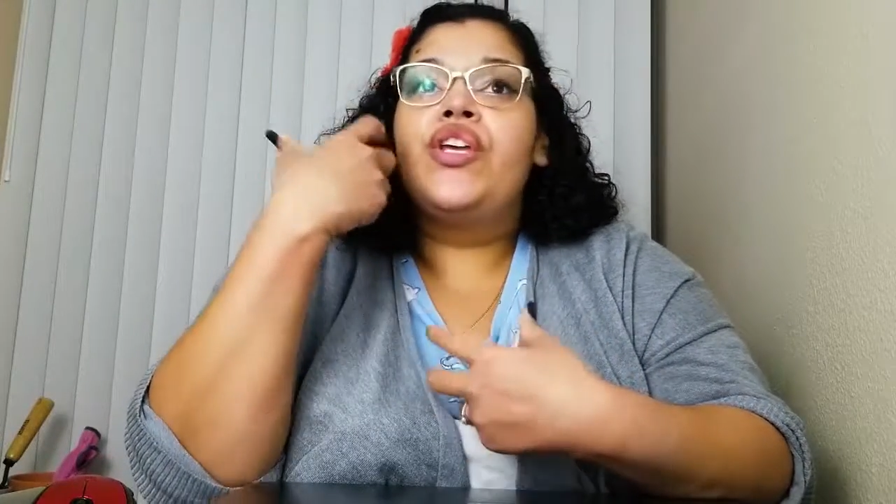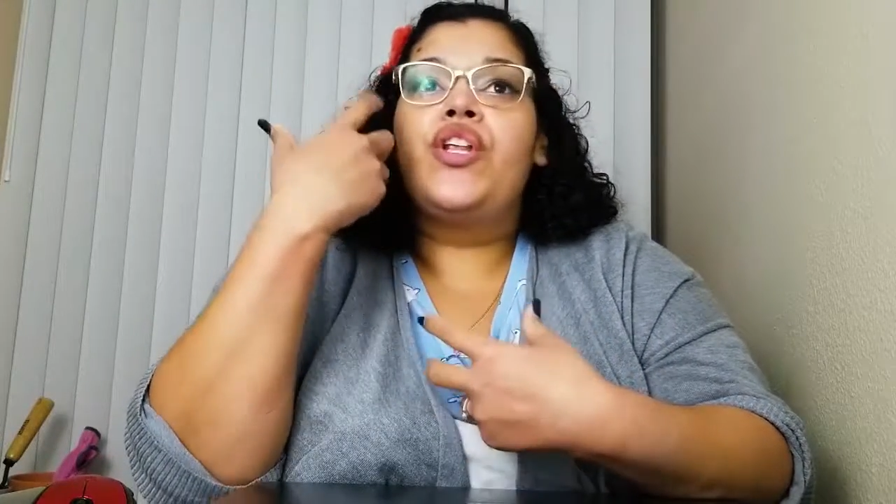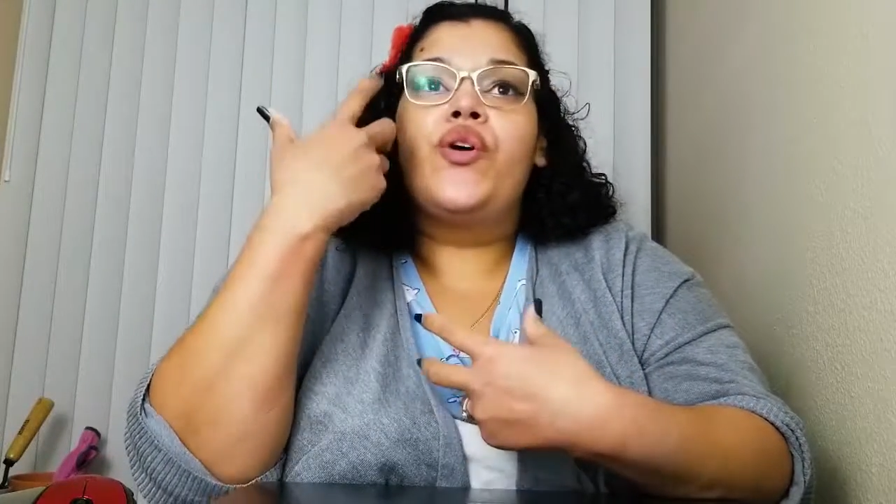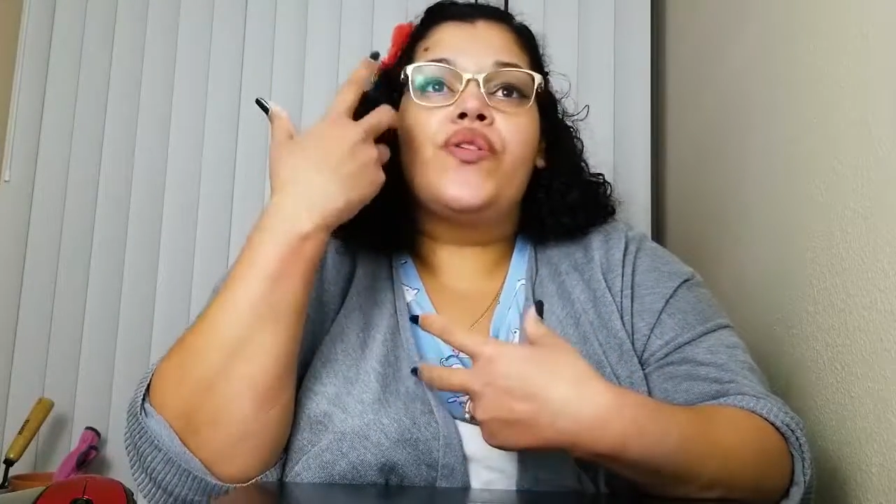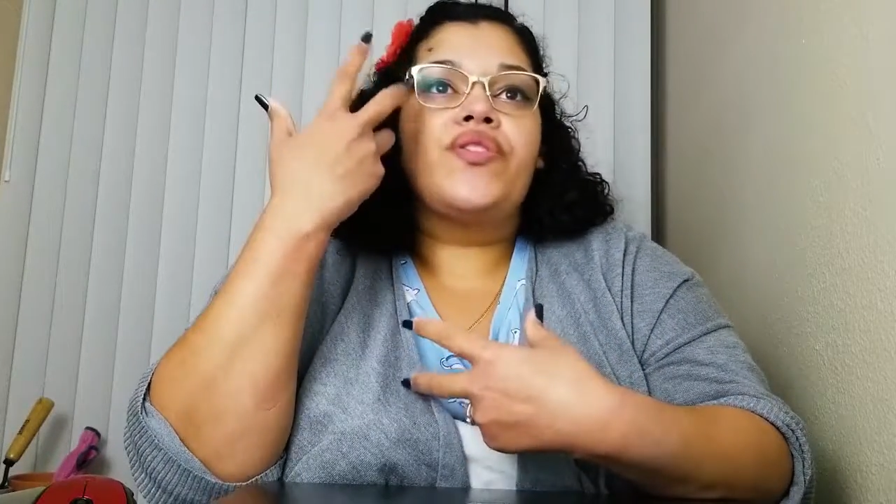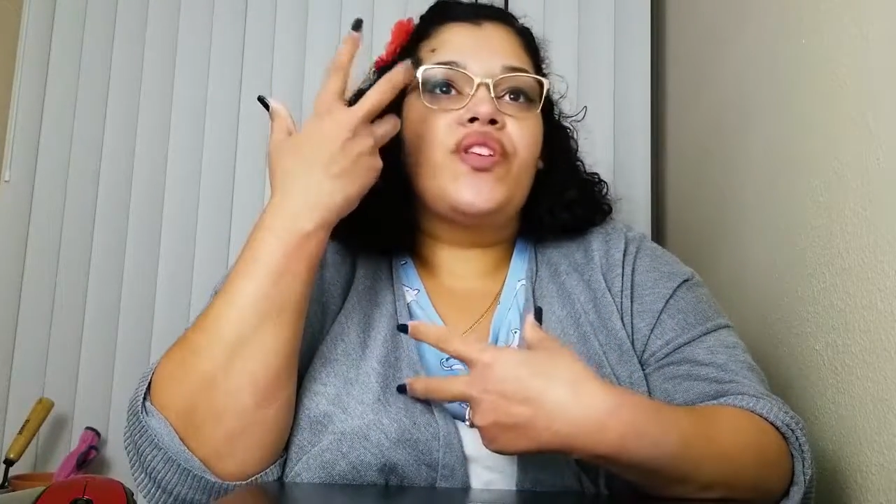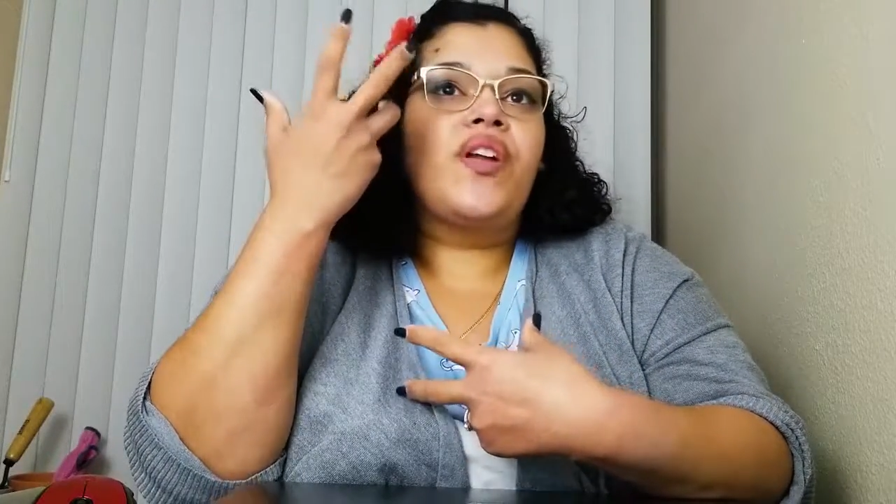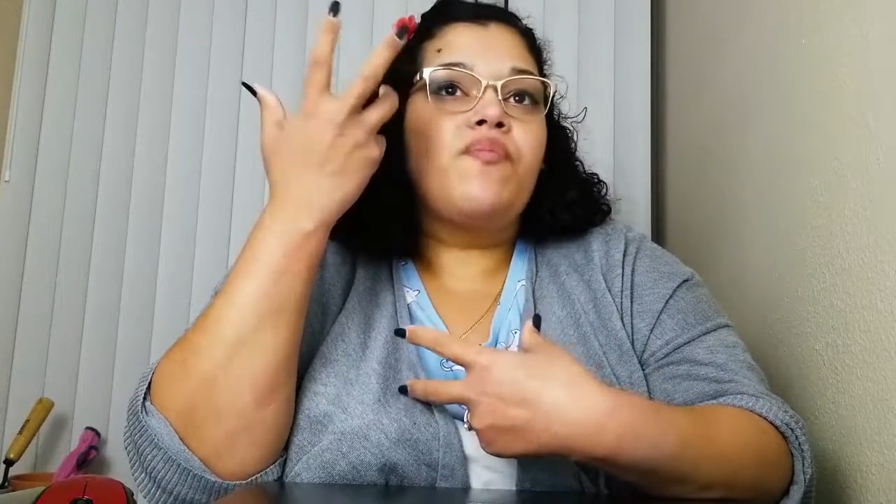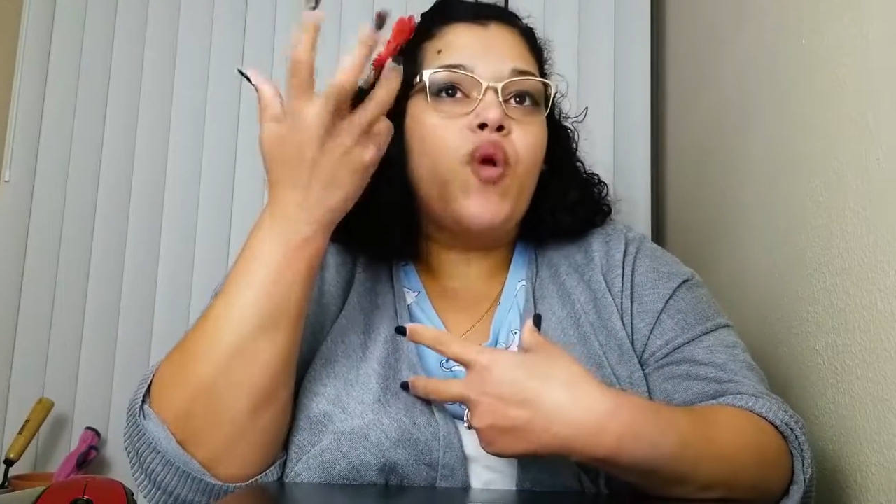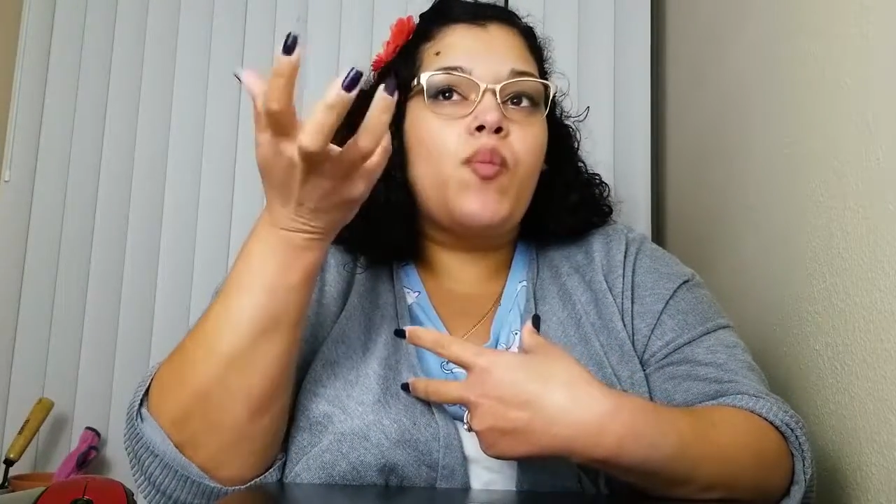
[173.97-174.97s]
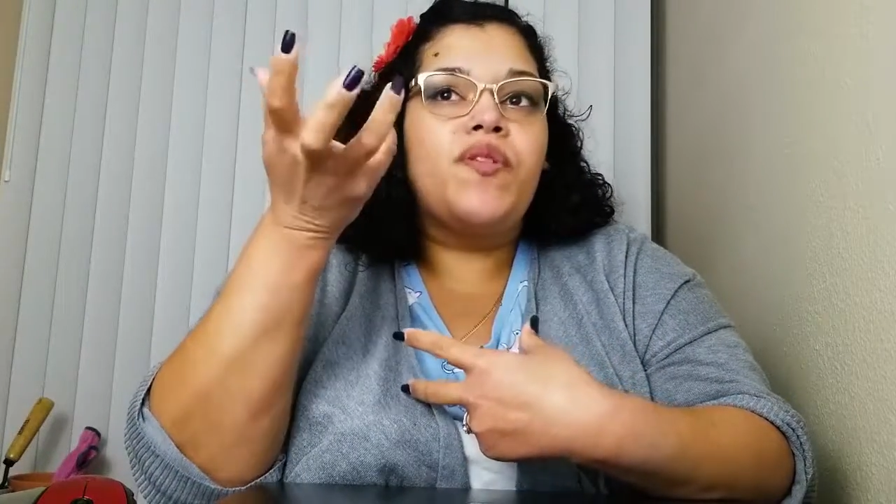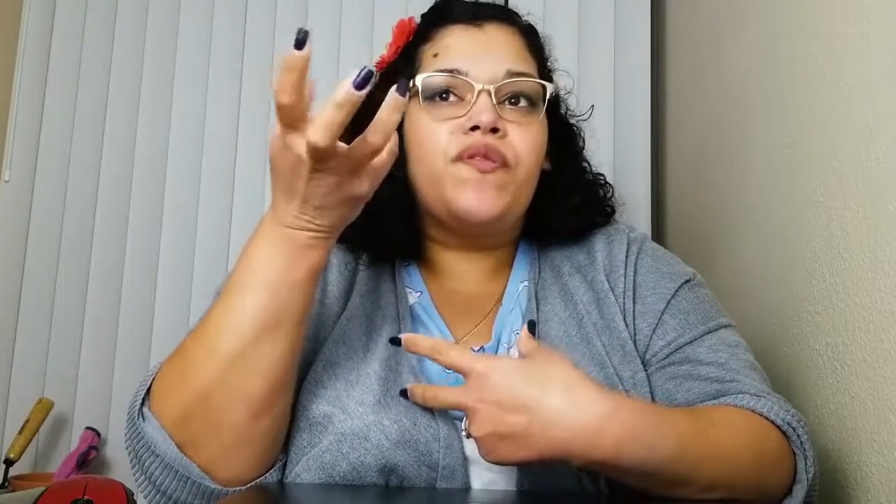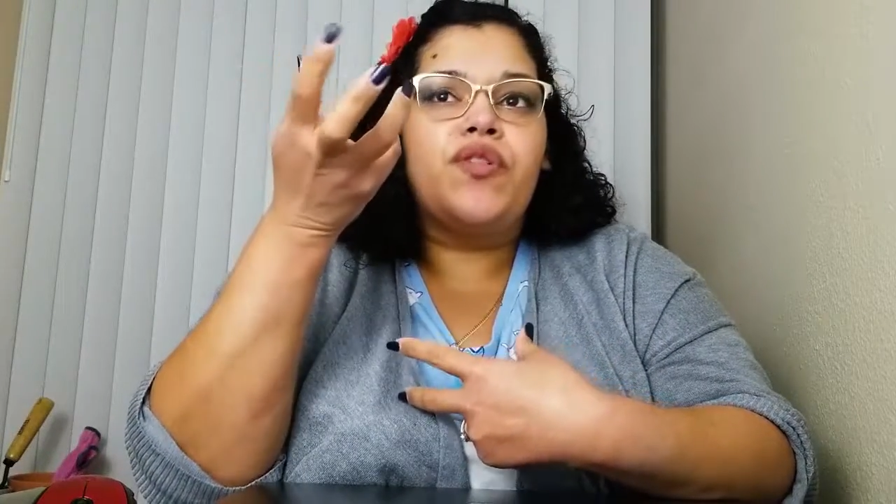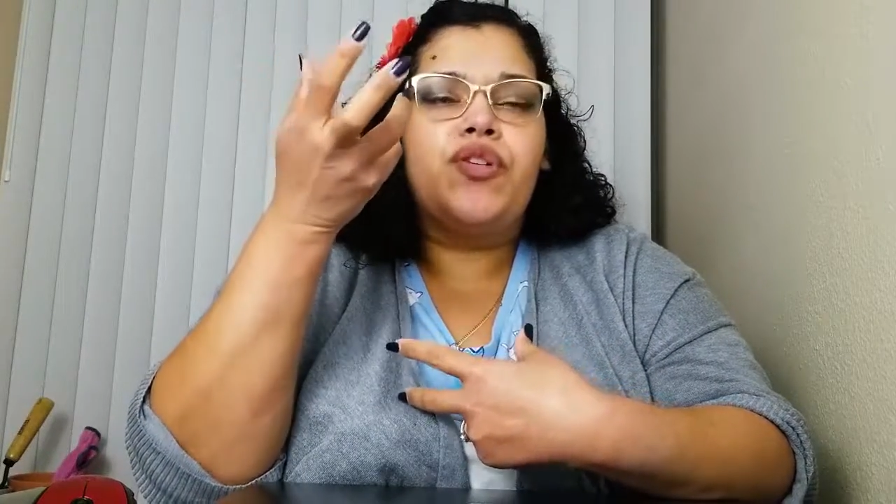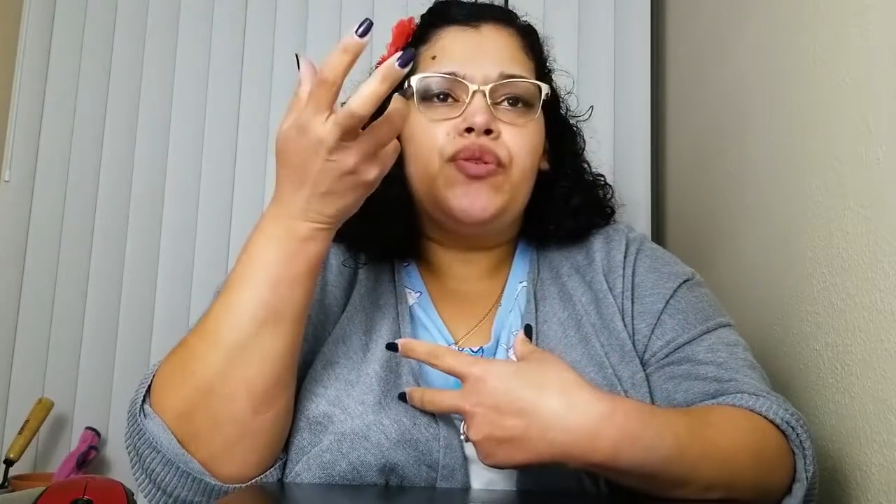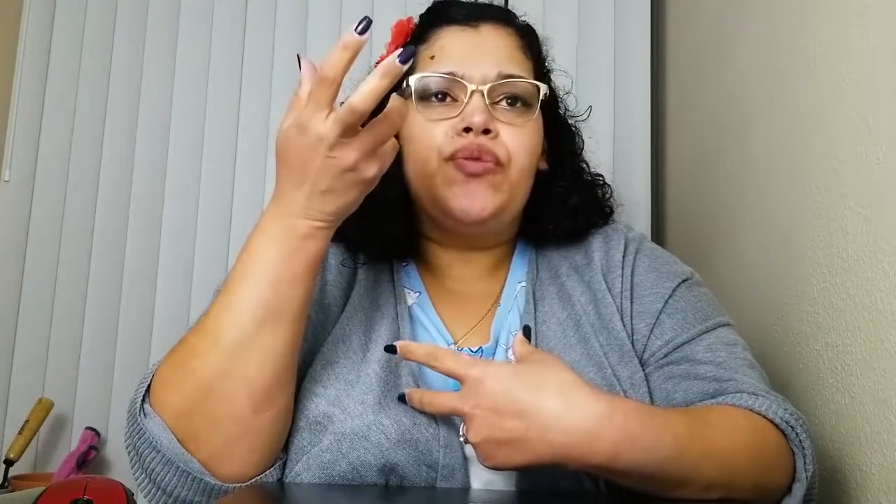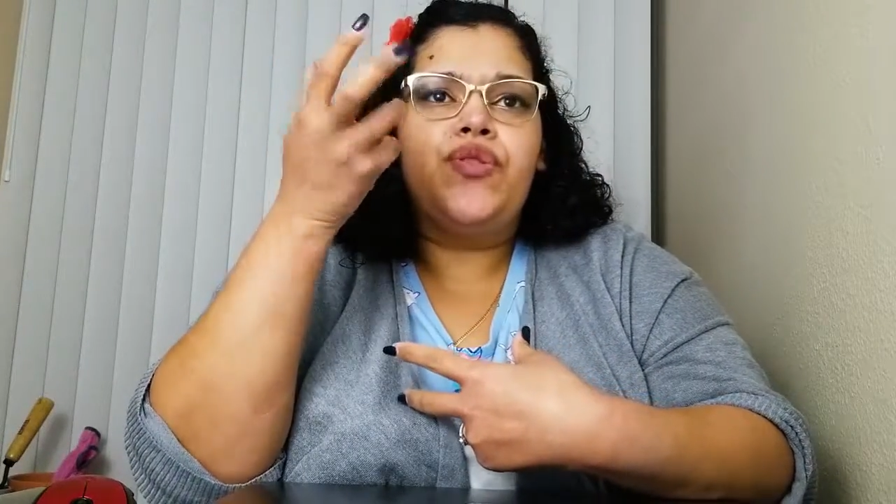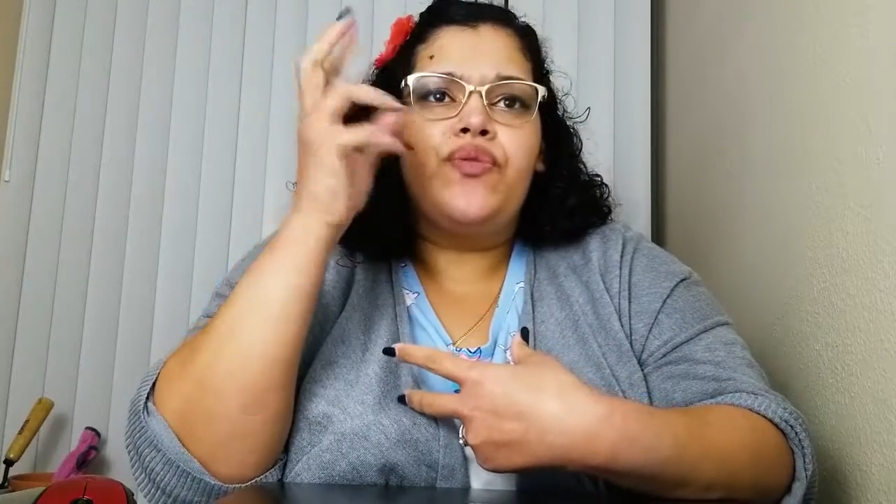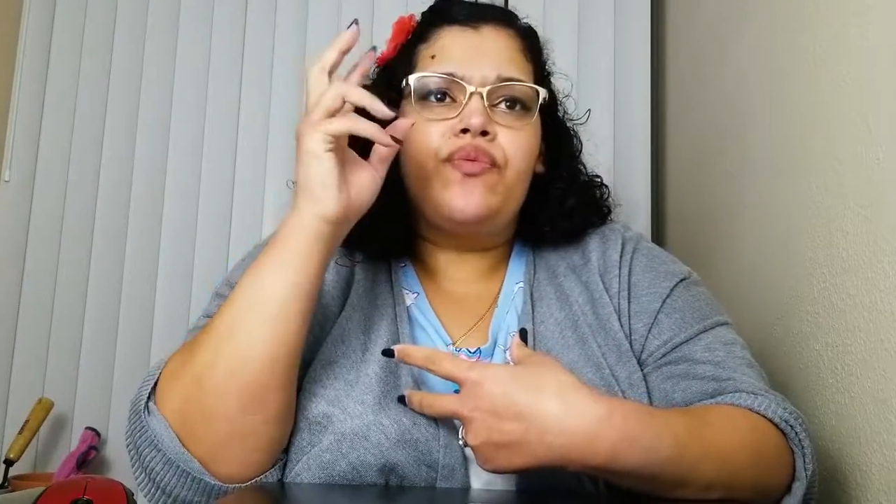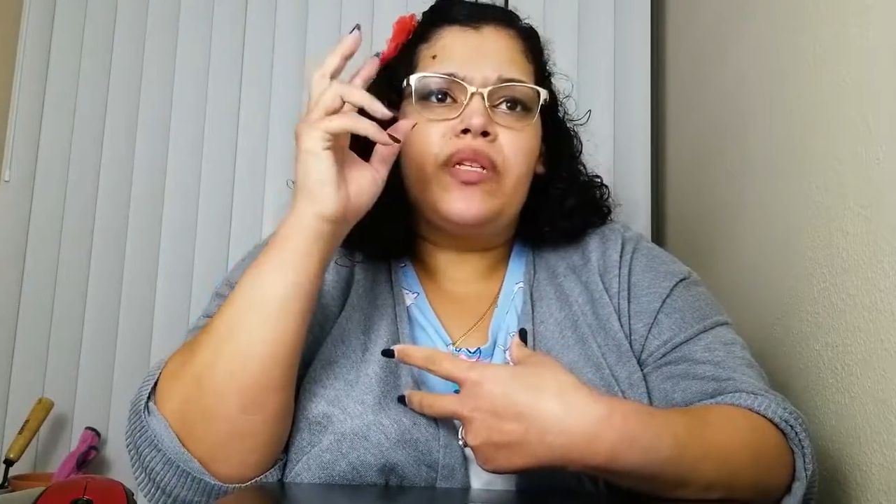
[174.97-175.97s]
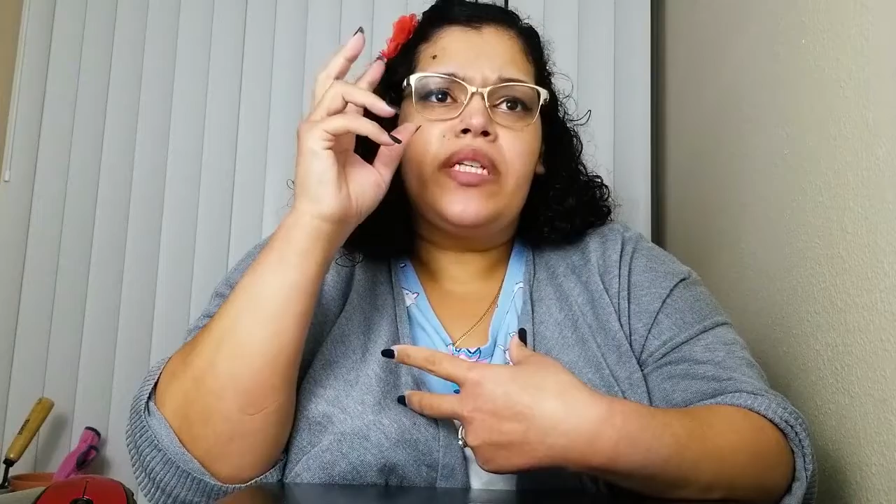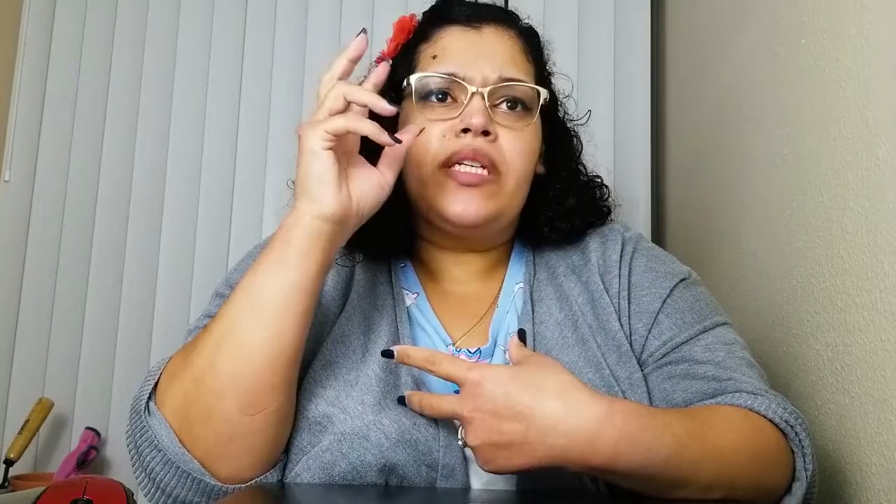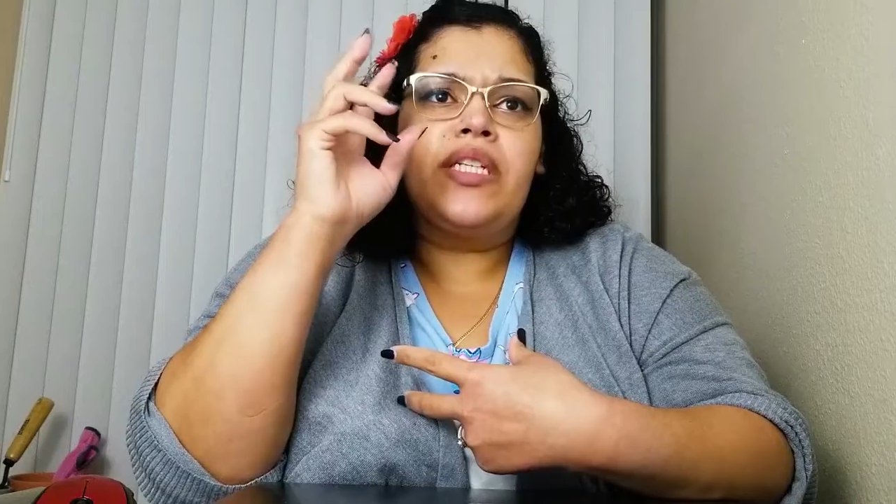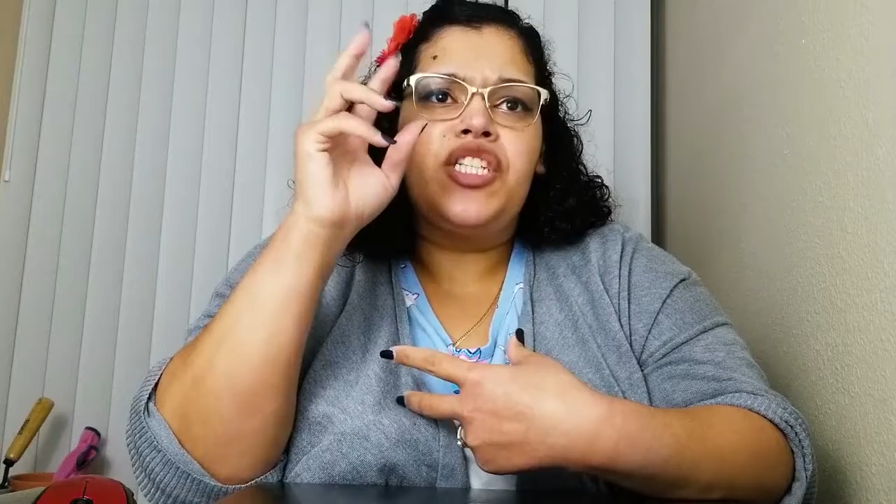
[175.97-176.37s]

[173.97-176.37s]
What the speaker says: You know, there's not a moment for you to really